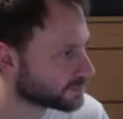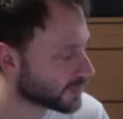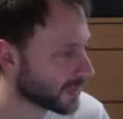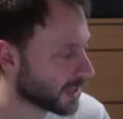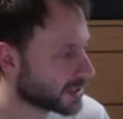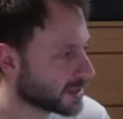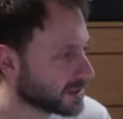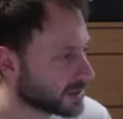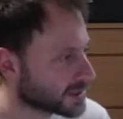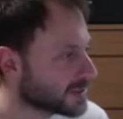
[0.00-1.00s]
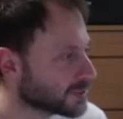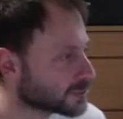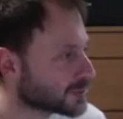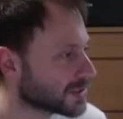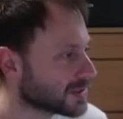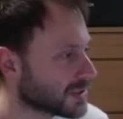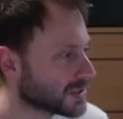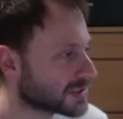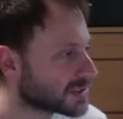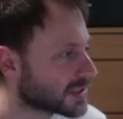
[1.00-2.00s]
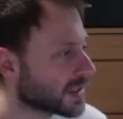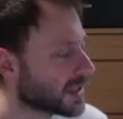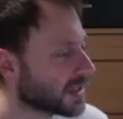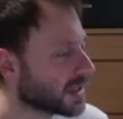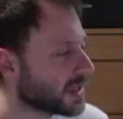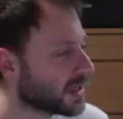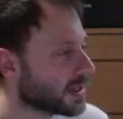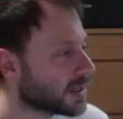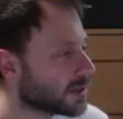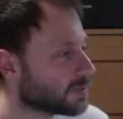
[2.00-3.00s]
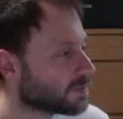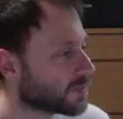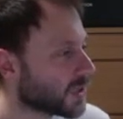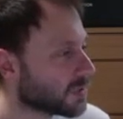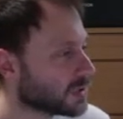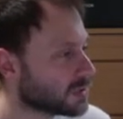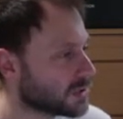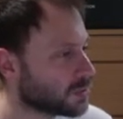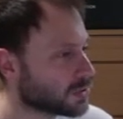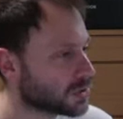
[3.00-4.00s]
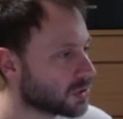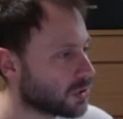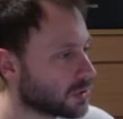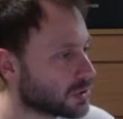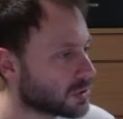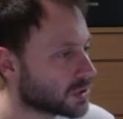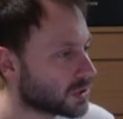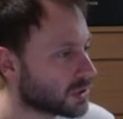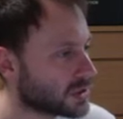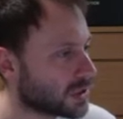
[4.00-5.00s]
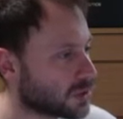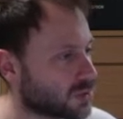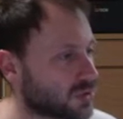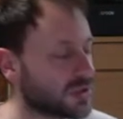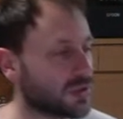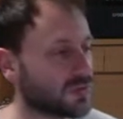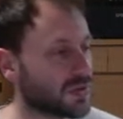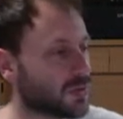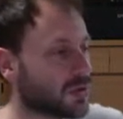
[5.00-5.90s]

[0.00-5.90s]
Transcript: Again, I cannot read things. When doing watercolor, is the quality of the water